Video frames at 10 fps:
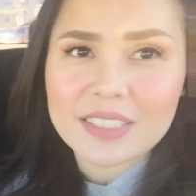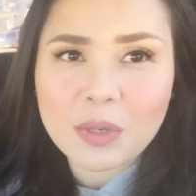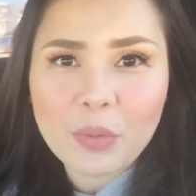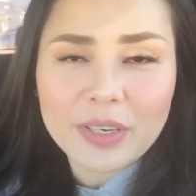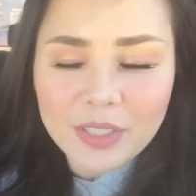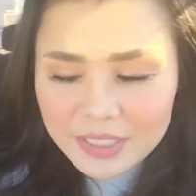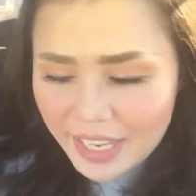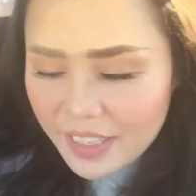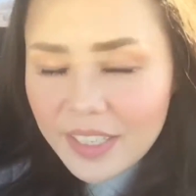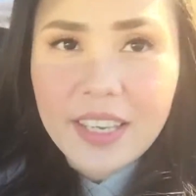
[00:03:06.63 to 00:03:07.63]
So we're at
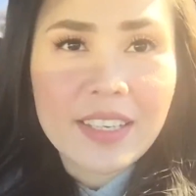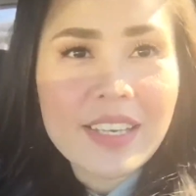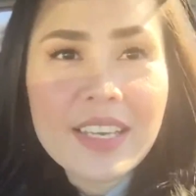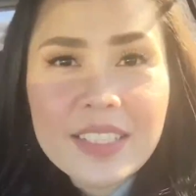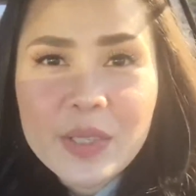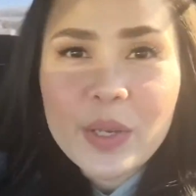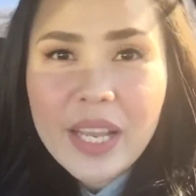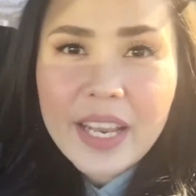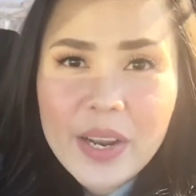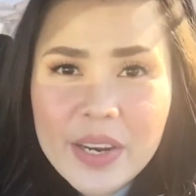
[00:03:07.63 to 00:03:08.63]
Genki. See you
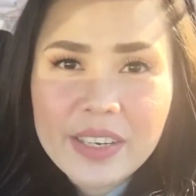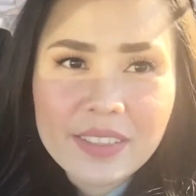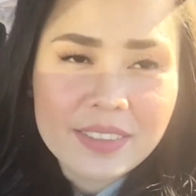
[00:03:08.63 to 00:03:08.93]
later.